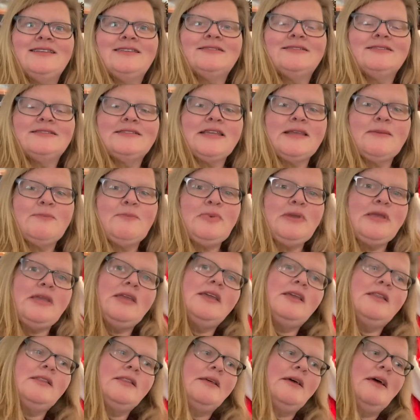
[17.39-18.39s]
It's like
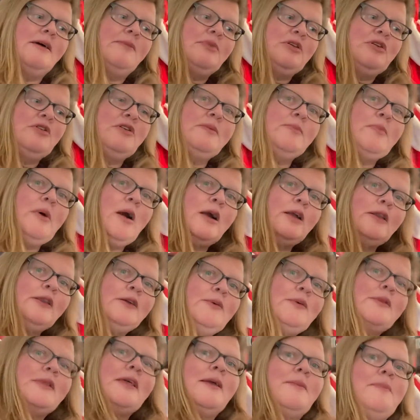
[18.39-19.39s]
being at the beauty parlor
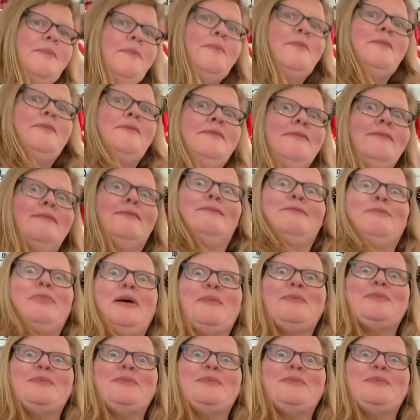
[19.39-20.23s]
when they pump your